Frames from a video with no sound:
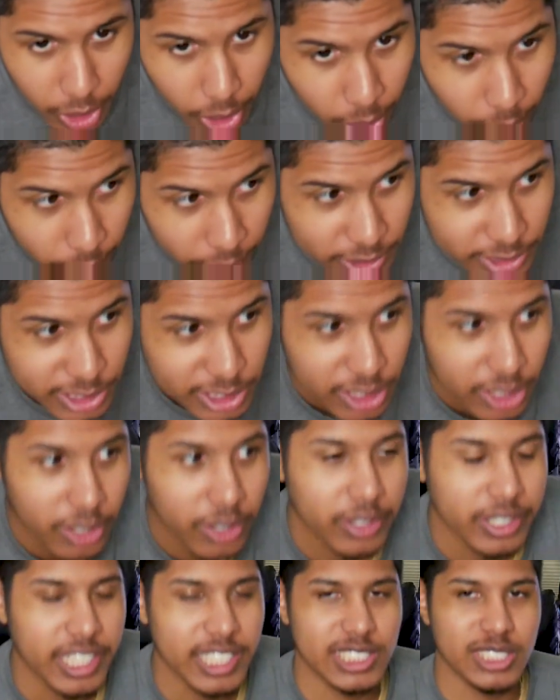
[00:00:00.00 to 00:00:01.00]
Alright,
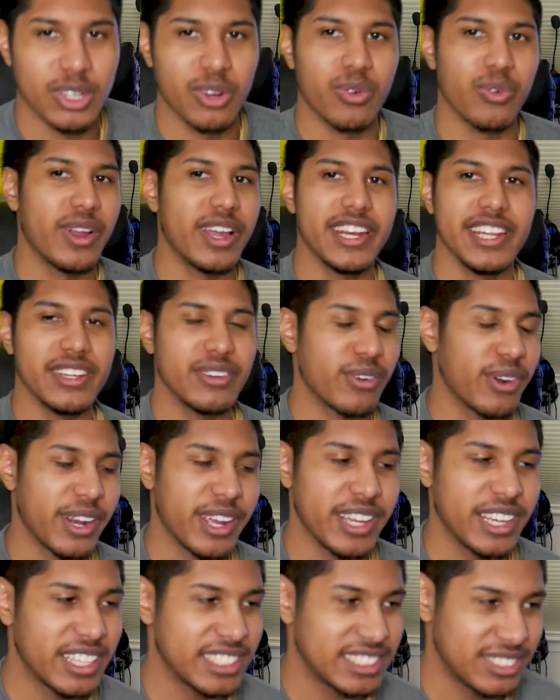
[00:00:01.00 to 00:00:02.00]
so yes, already,
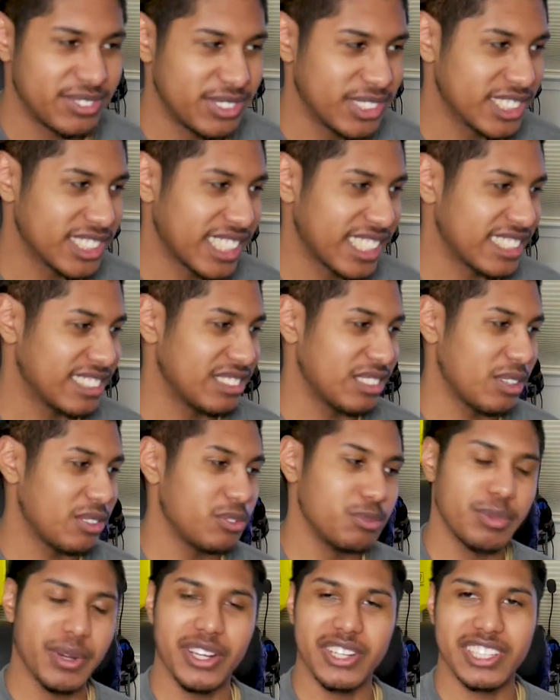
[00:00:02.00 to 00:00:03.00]
right? It feels like
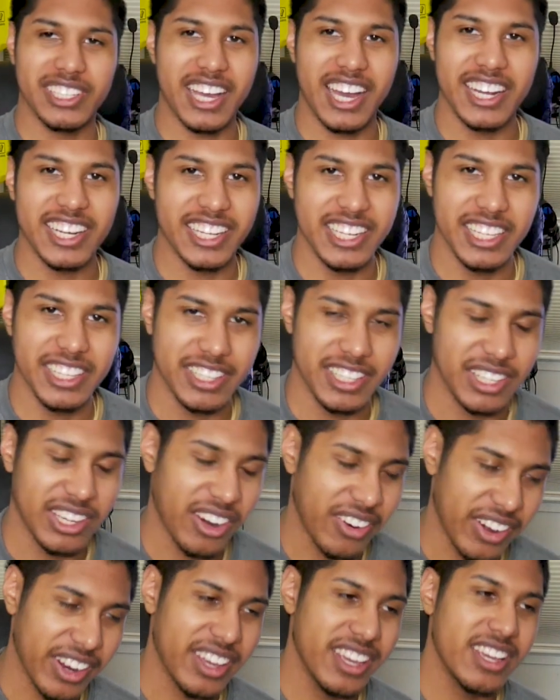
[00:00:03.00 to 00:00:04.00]
you barely got anything.
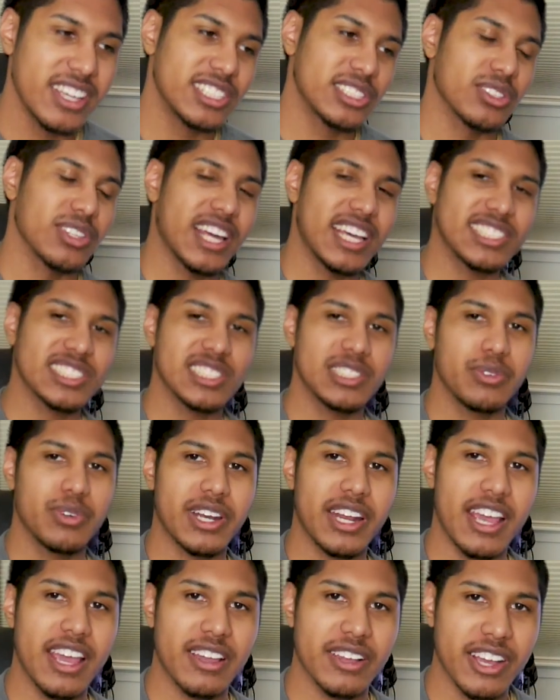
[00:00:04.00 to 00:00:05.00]
Alright, so lastly,
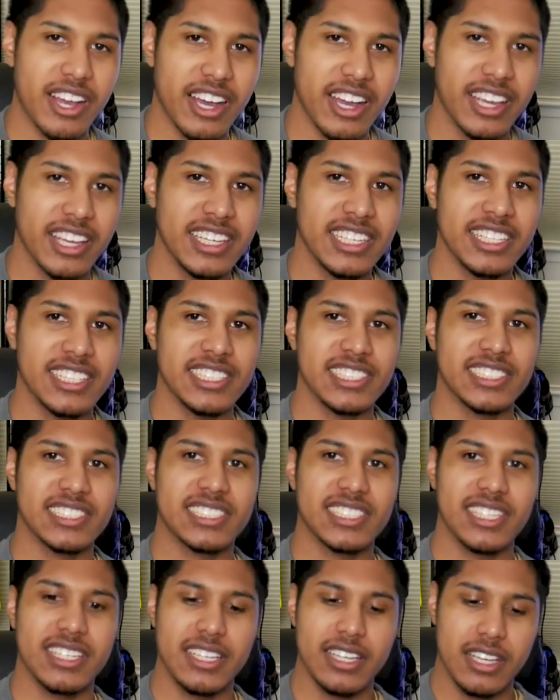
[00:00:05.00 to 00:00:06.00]
what I got
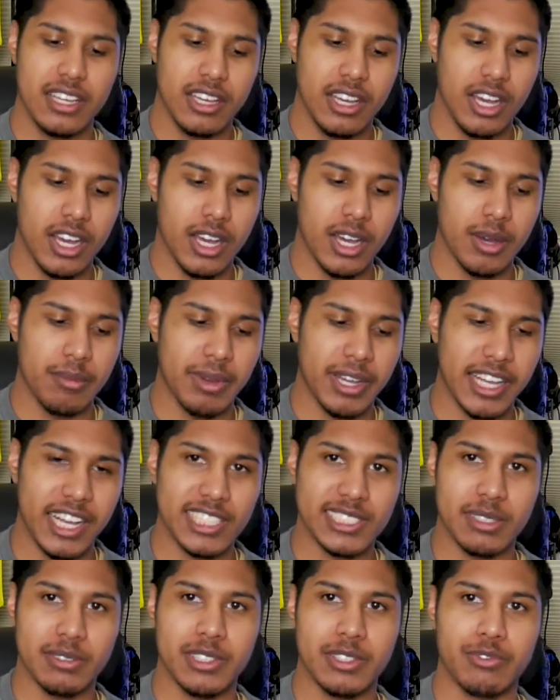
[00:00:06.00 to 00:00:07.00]
is um, I
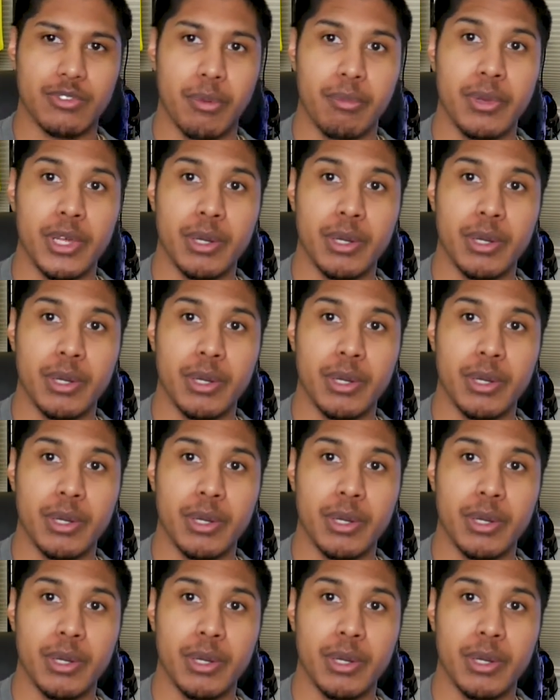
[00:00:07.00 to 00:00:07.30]
got something from